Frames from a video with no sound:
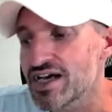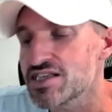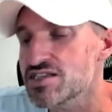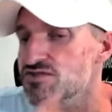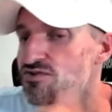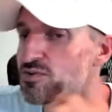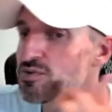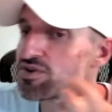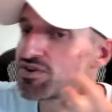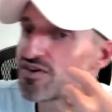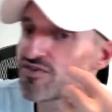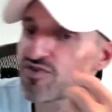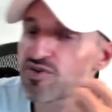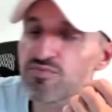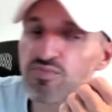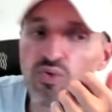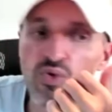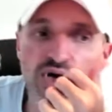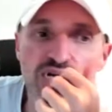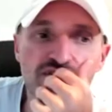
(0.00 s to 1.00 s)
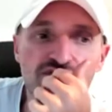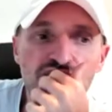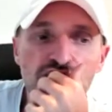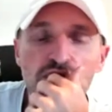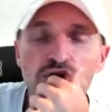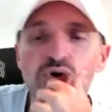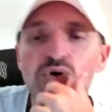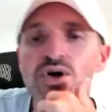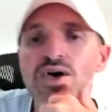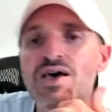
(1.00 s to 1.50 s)
lens, from a different point of
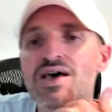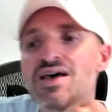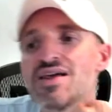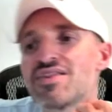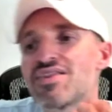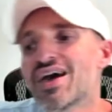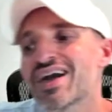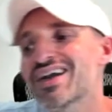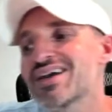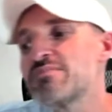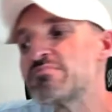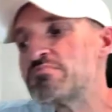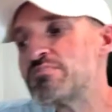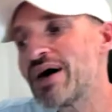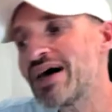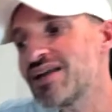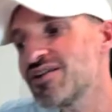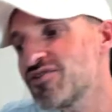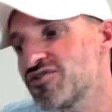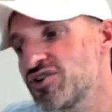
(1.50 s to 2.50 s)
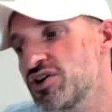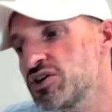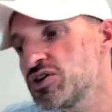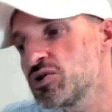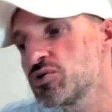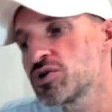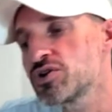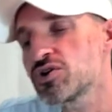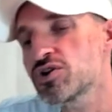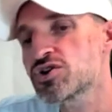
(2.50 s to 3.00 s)
view that could benefit
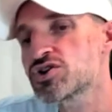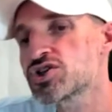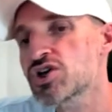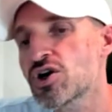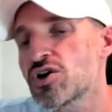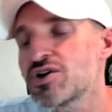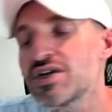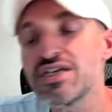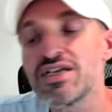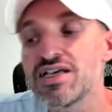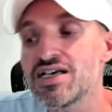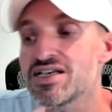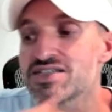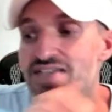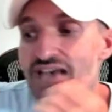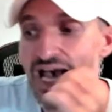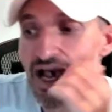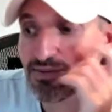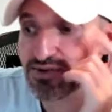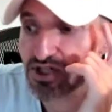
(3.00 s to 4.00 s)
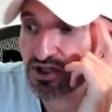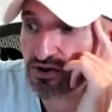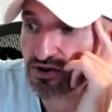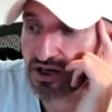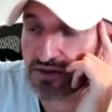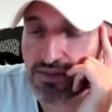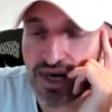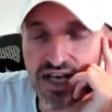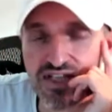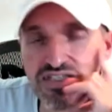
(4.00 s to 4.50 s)
you in your journey is
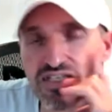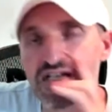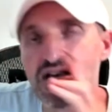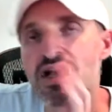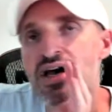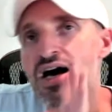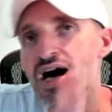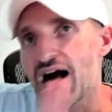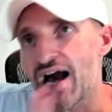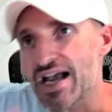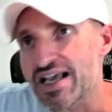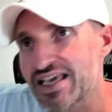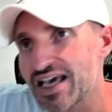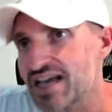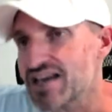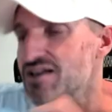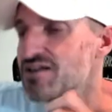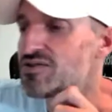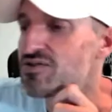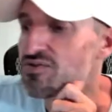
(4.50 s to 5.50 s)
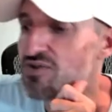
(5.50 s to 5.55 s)
absolutely amazing. I get it,